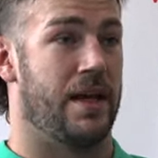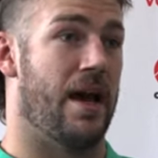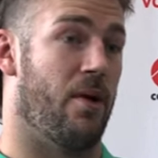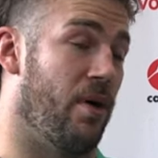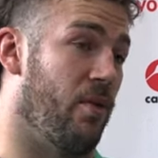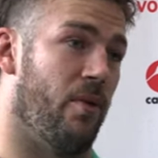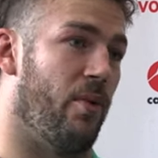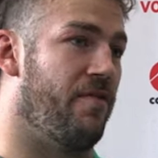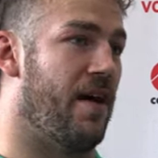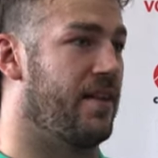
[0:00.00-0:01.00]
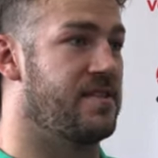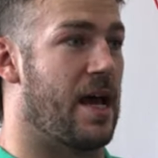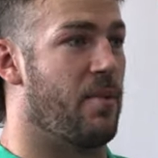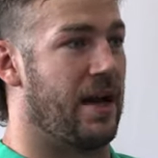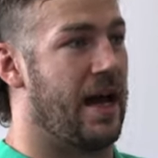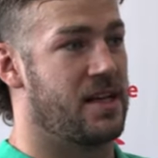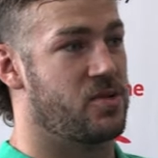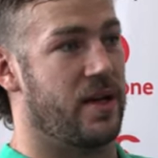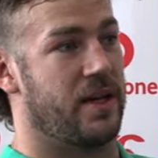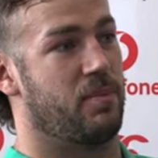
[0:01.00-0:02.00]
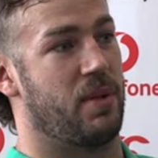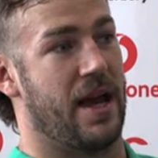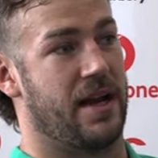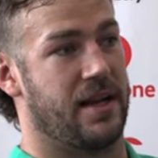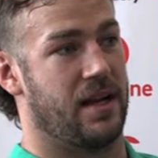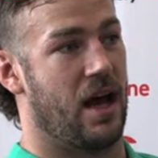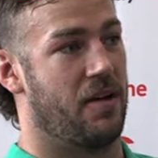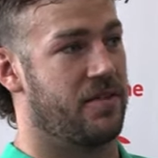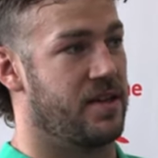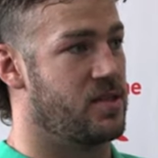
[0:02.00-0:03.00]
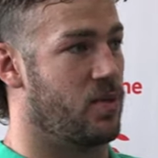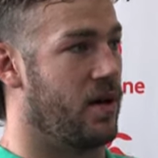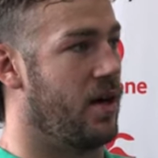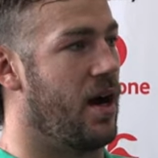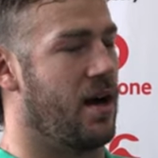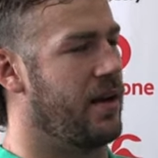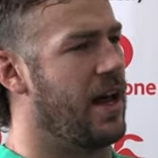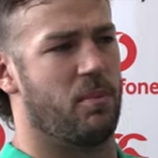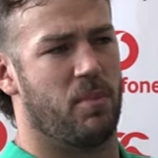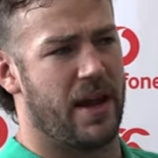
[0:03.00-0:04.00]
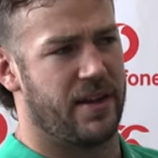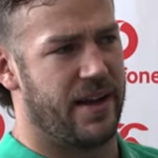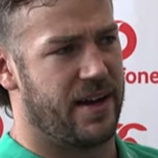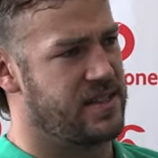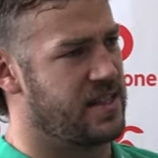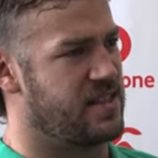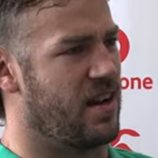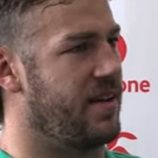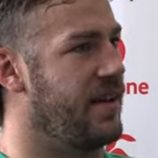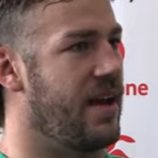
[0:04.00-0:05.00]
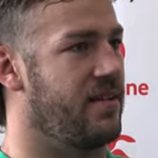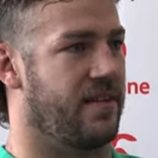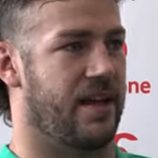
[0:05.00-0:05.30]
Yeah, well, we felt the same way last week playing in Loftus, where Ireland hadn't played there since 98,